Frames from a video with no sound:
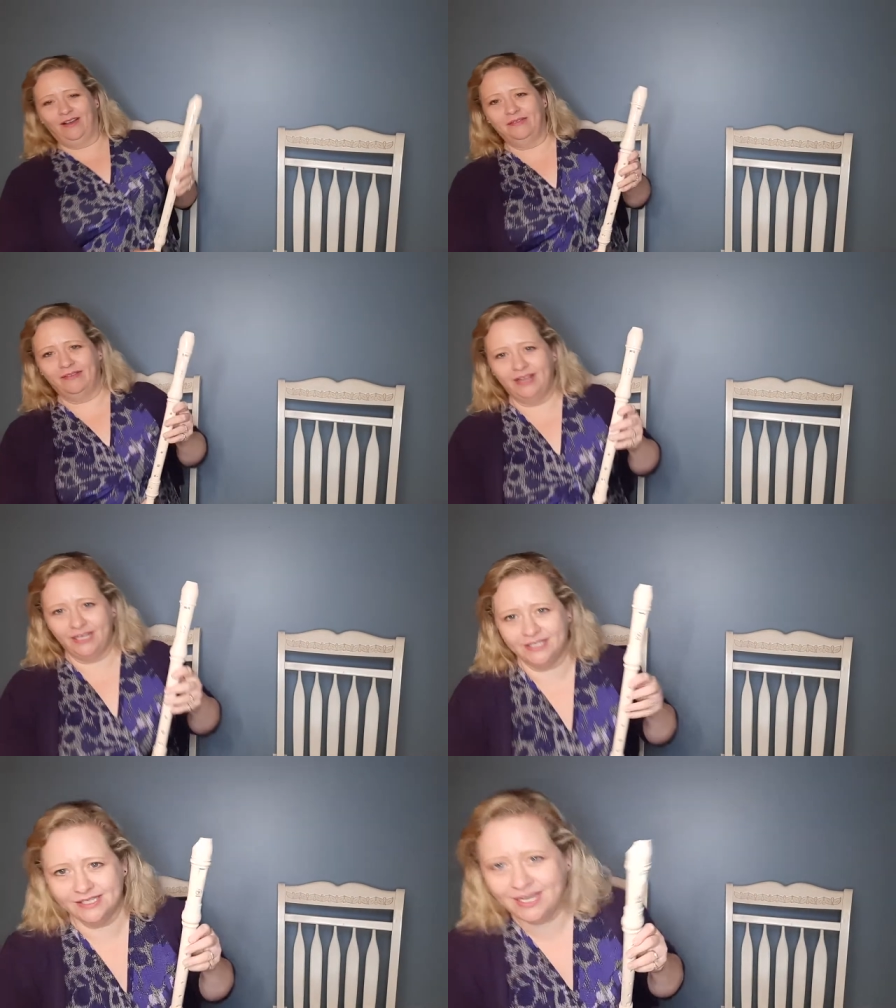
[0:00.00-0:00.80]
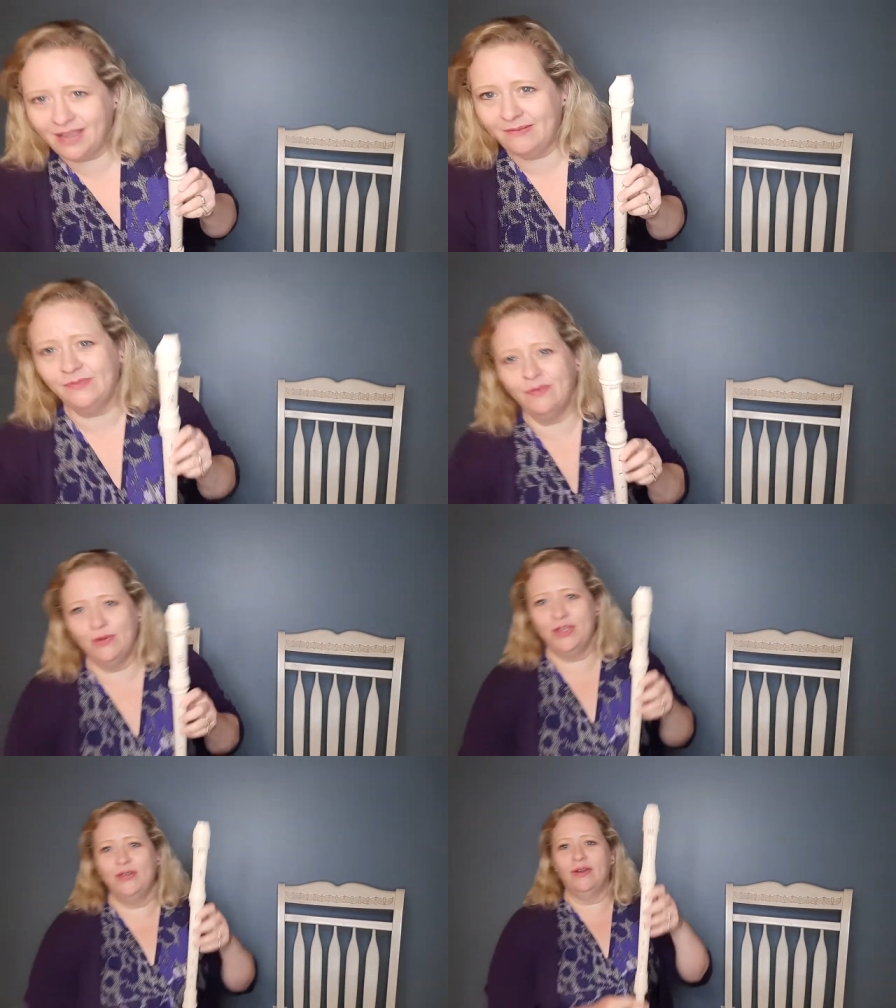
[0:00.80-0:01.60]
All right, it's time
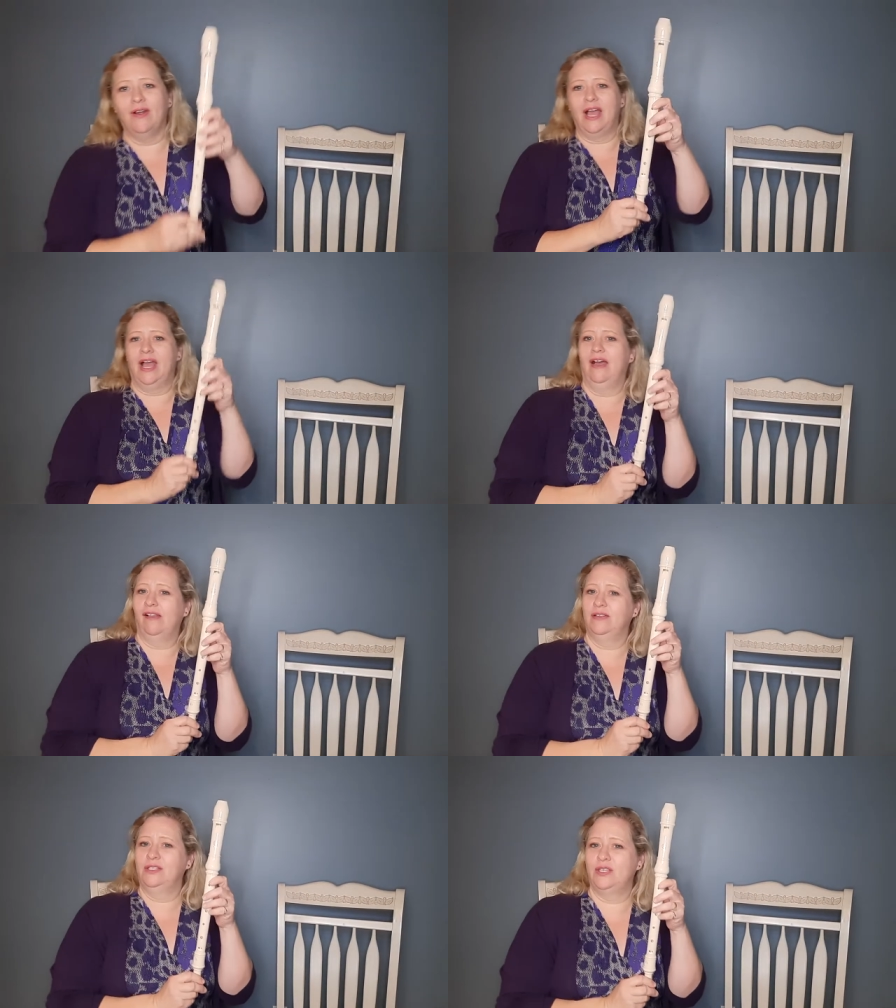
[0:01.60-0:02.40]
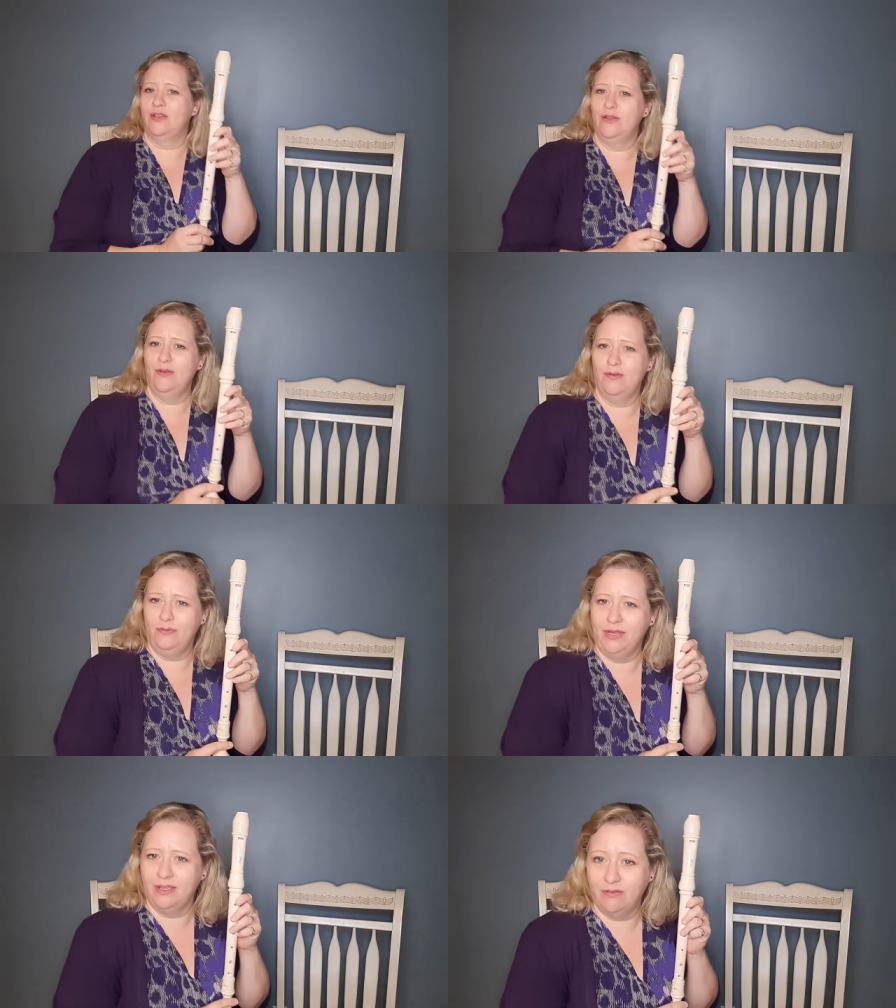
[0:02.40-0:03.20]
for your alto
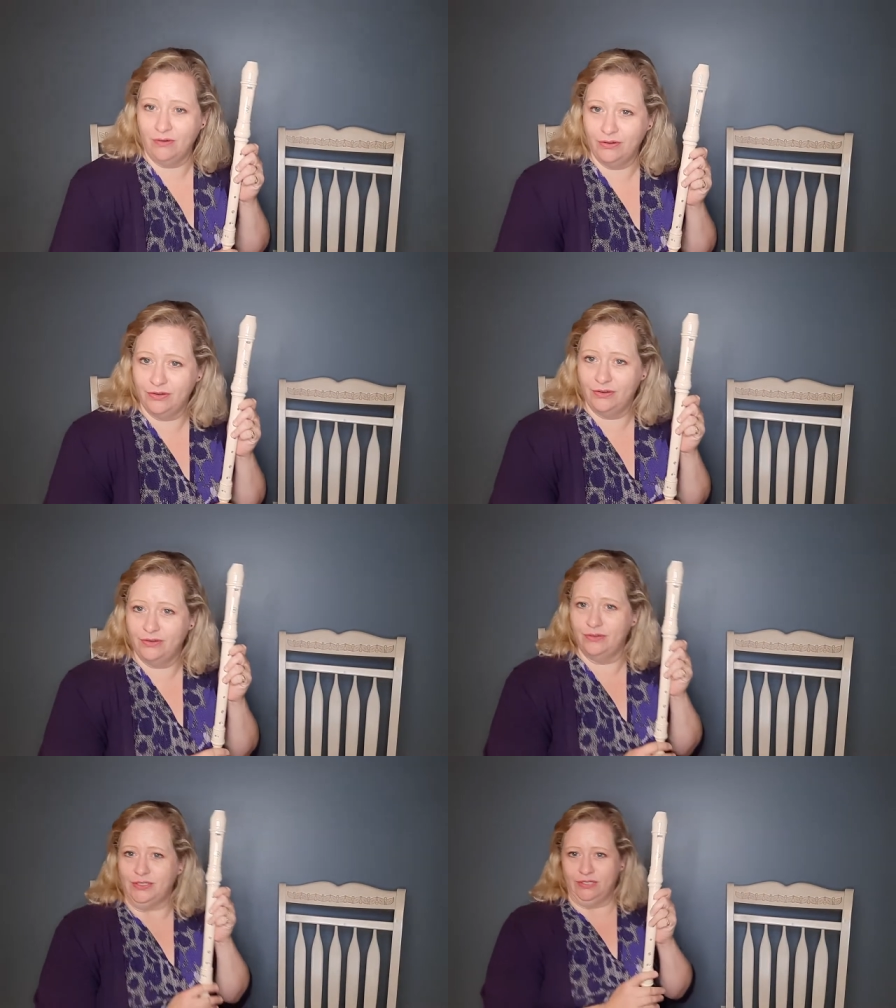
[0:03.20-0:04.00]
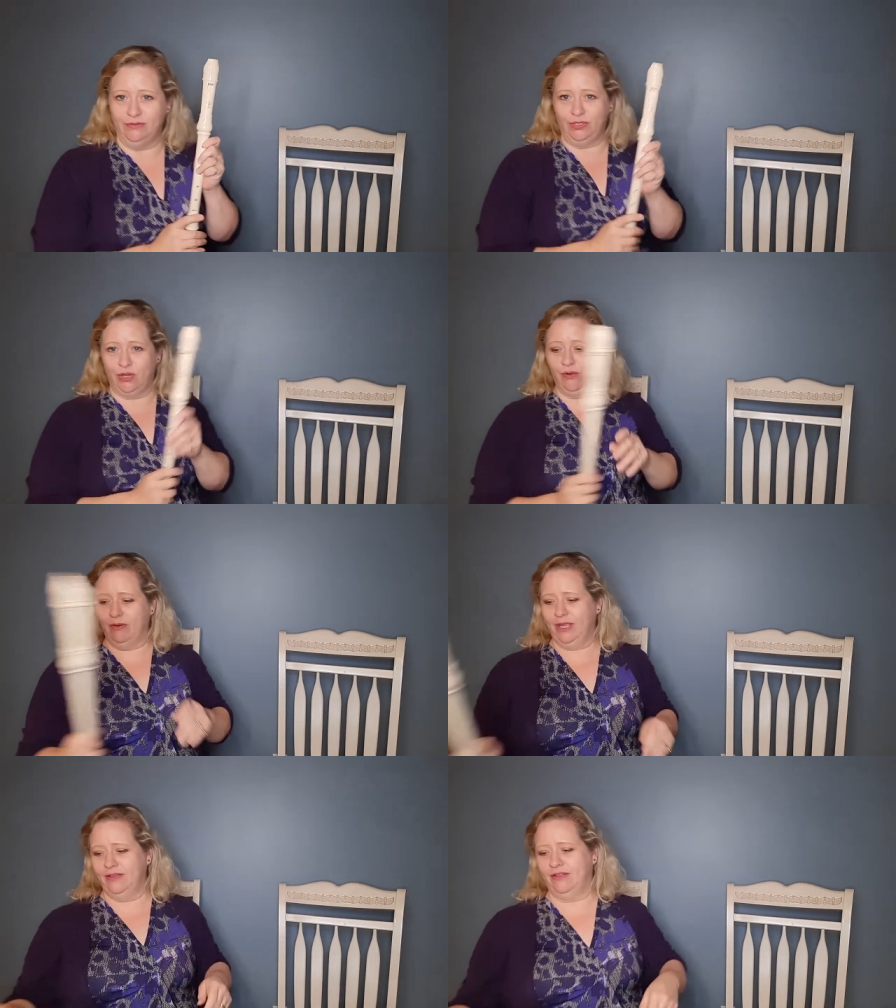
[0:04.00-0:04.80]
recorder
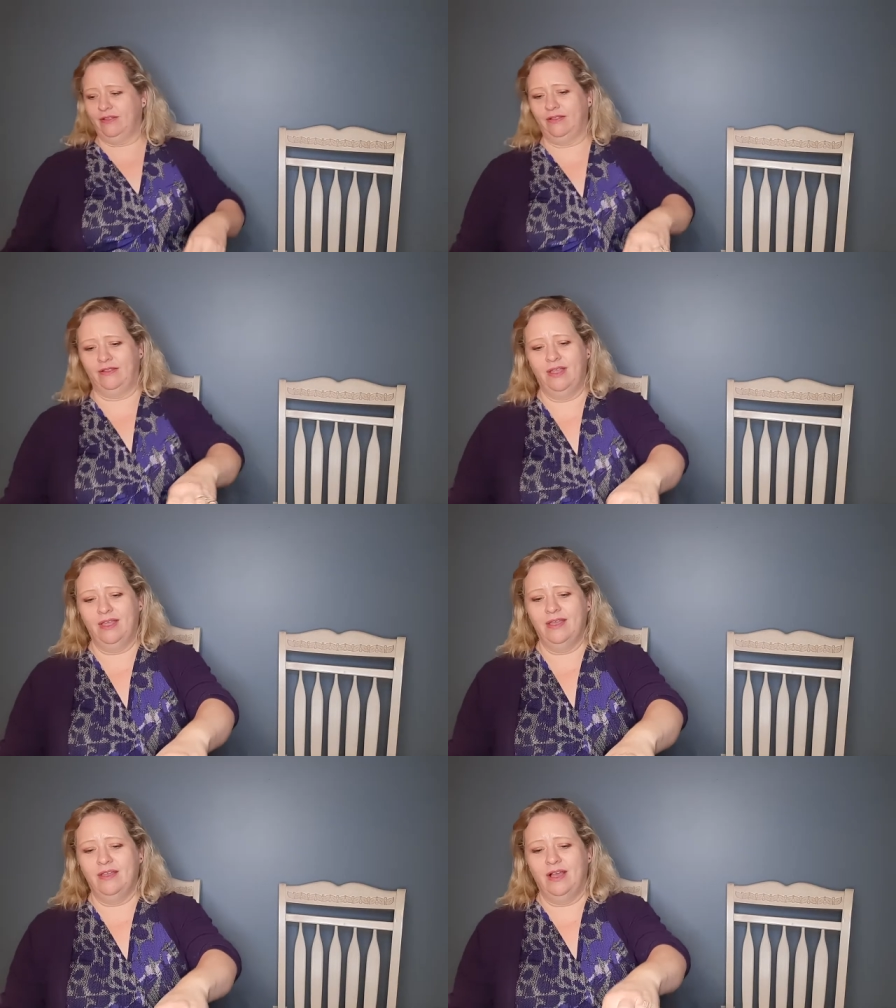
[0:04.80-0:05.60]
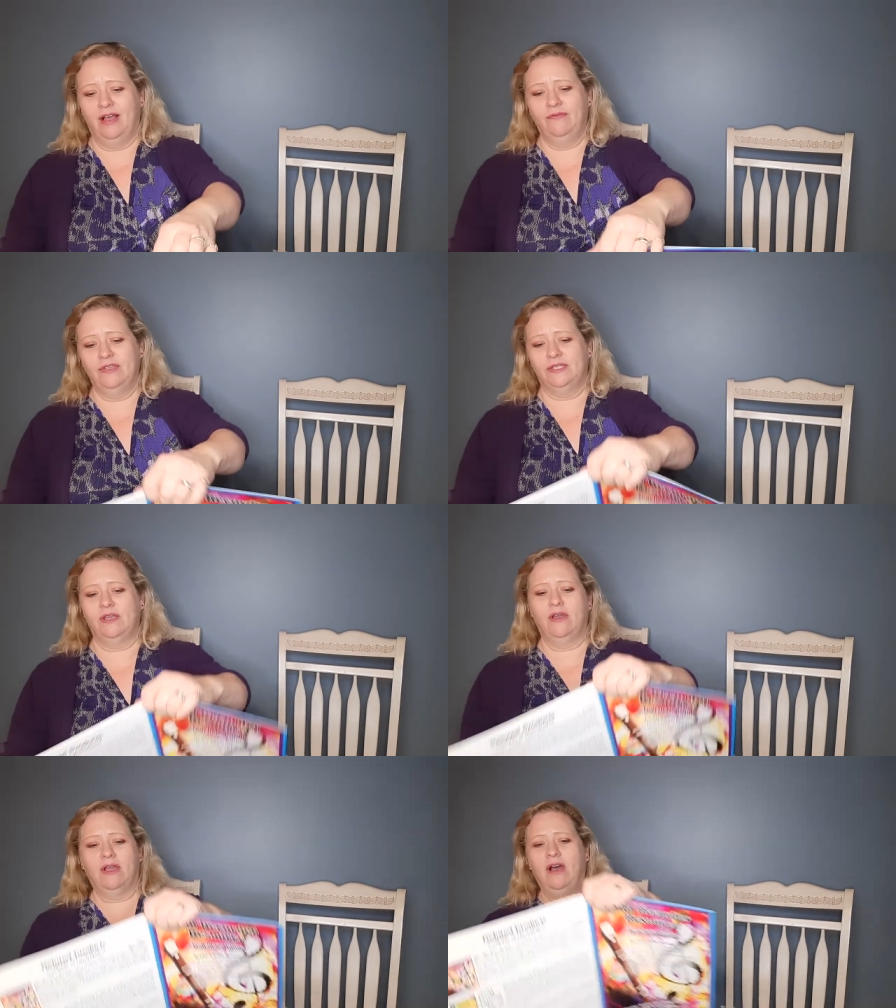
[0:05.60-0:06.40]
tutorial of the
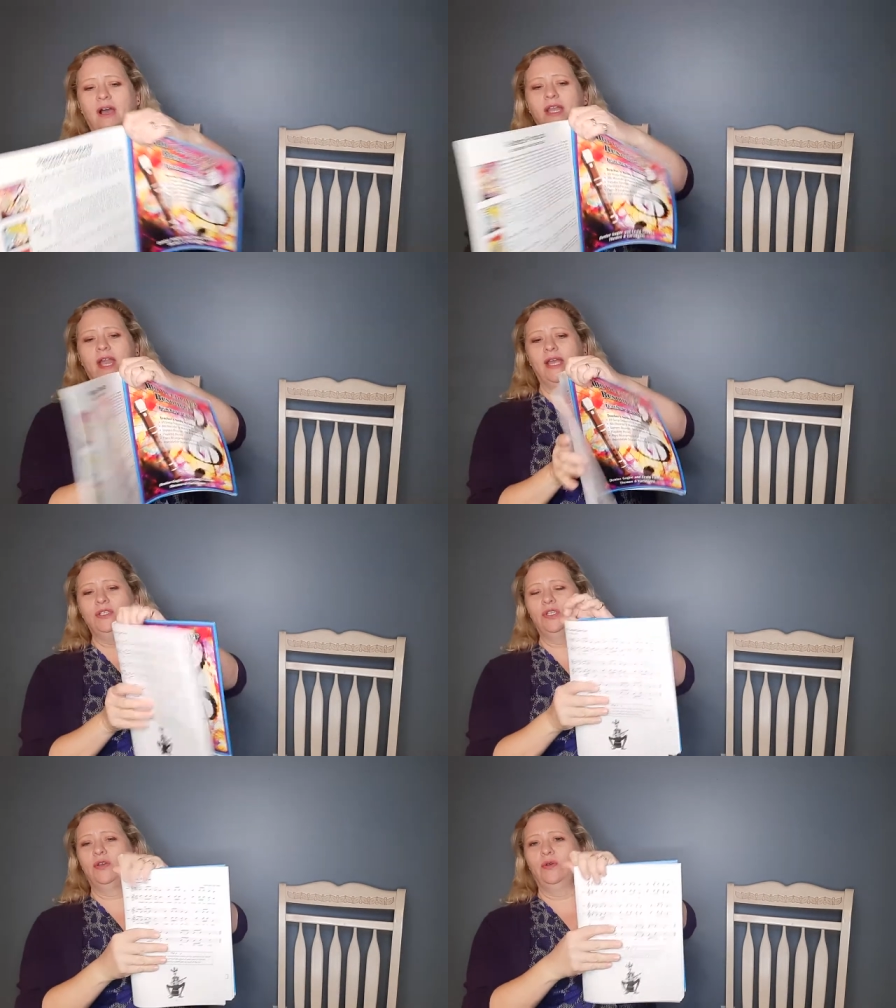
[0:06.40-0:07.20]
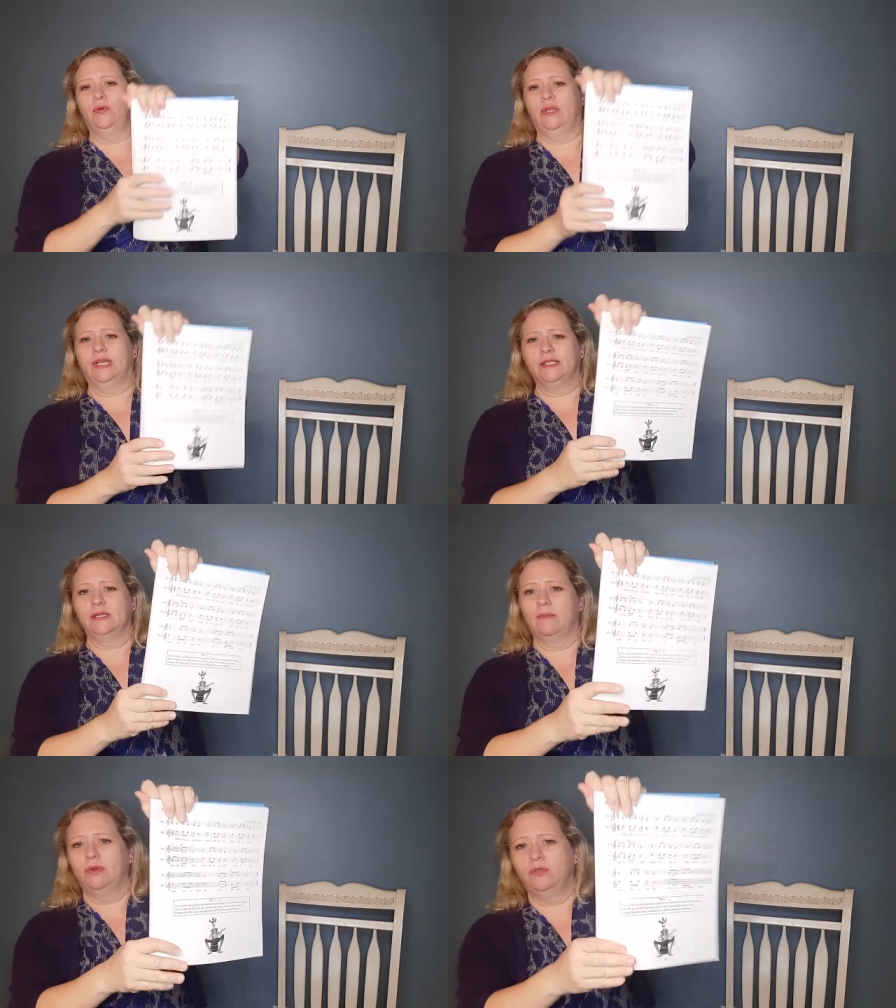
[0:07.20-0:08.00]
song Cotton Eye Joe. That's
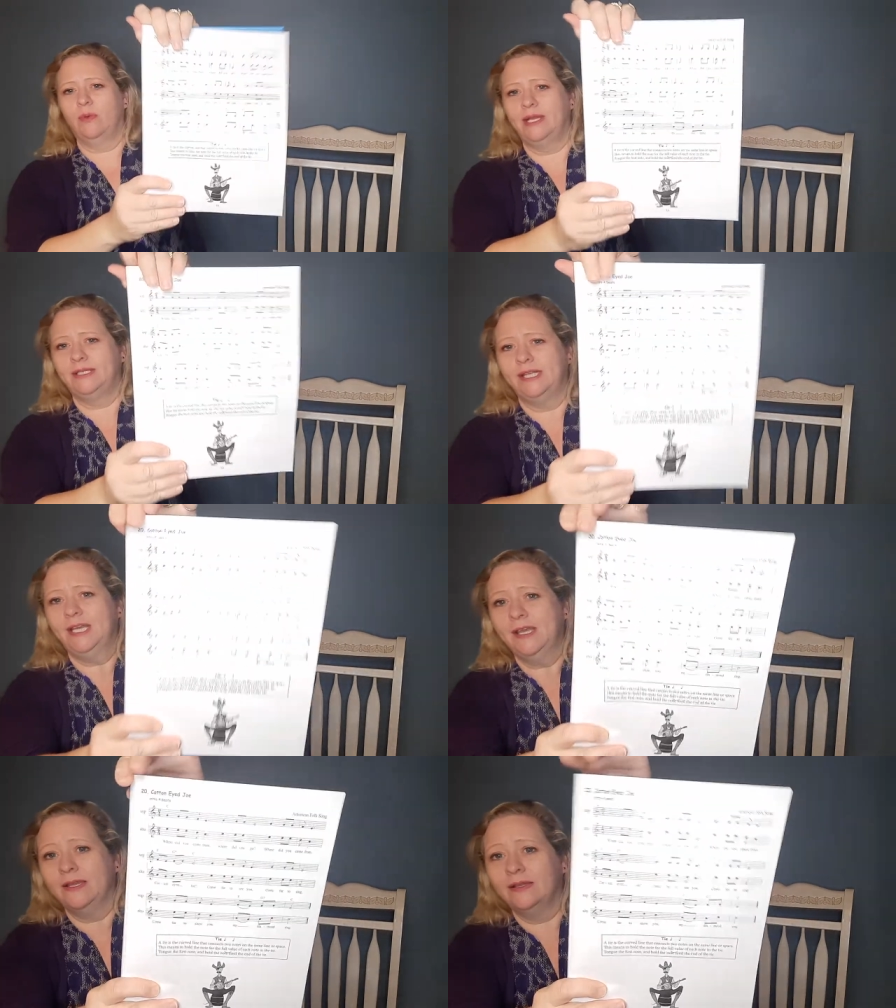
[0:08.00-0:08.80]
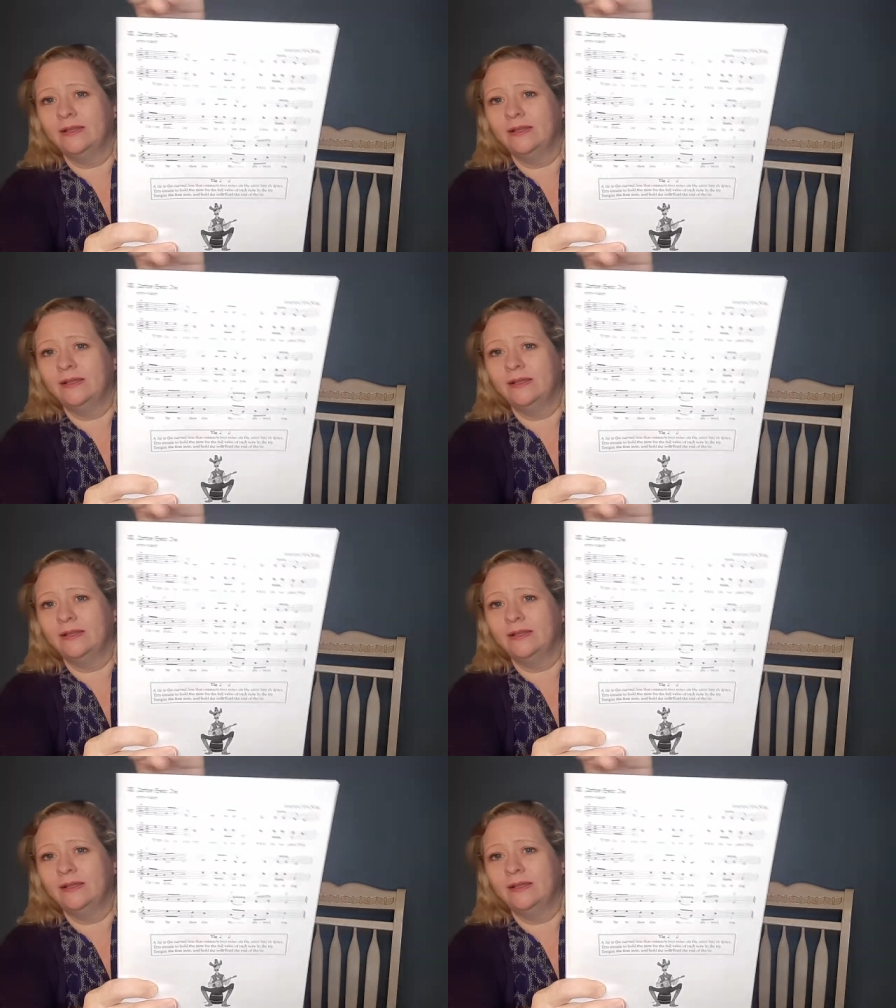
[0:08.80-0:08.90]
number 20.